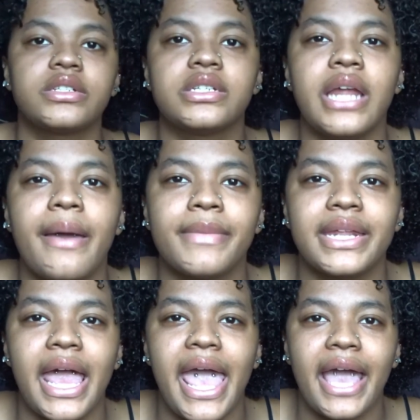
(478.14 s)
does not mean
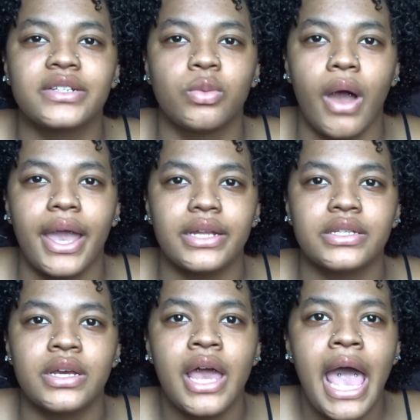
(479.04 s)
I act white.
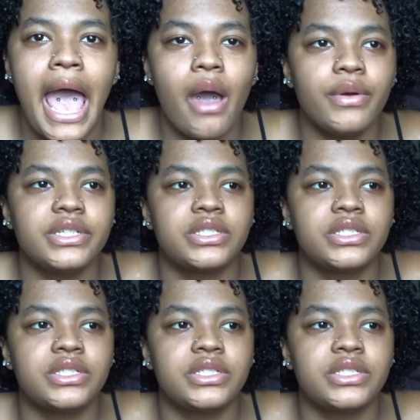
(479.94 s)
How is